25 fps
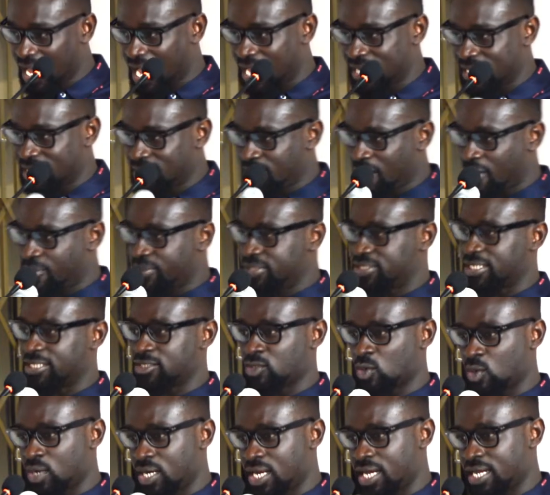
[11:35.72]
I did my
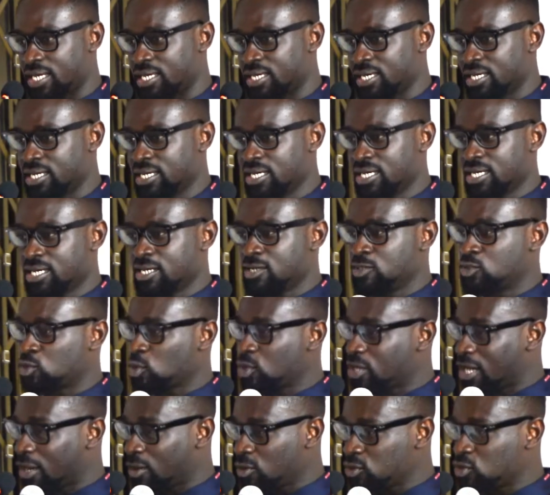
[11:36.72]
research online, so
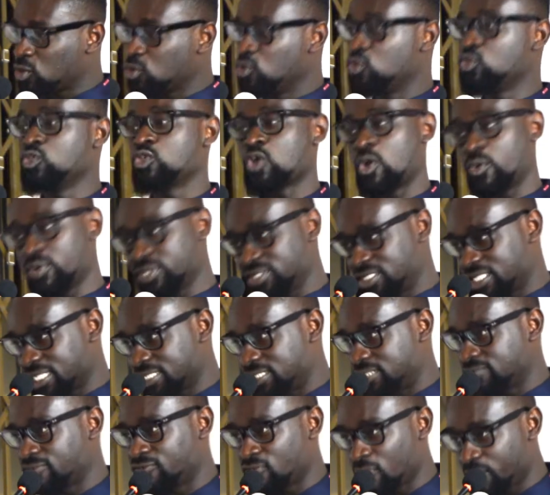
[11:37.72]
you can also do your
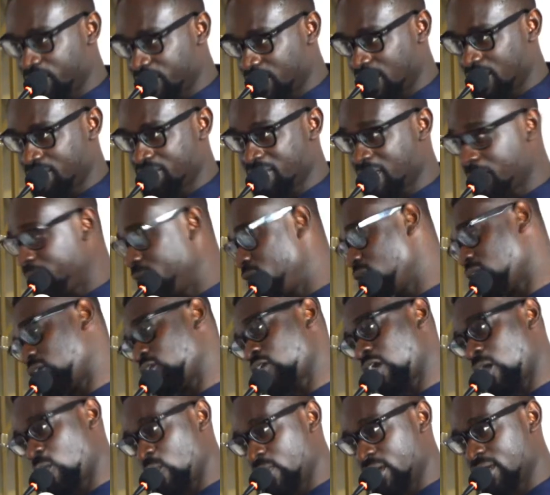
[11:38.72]
research from here. Maybe you're
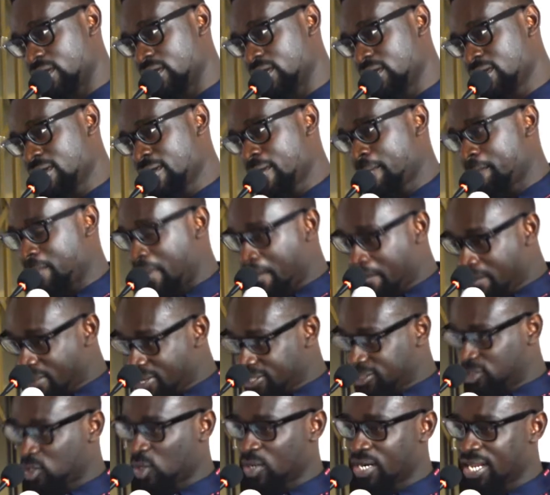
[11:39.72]
not aware, but
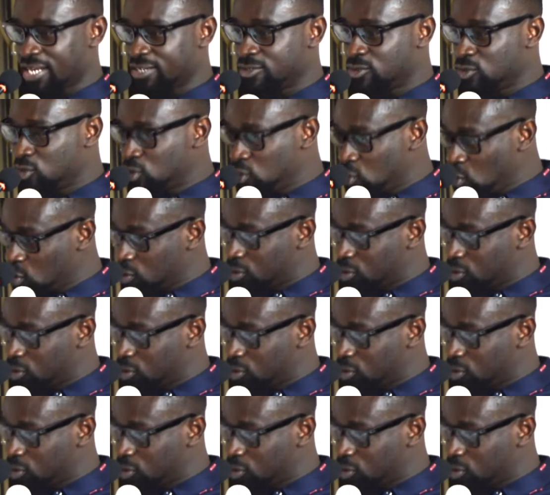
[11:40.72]
make sure that you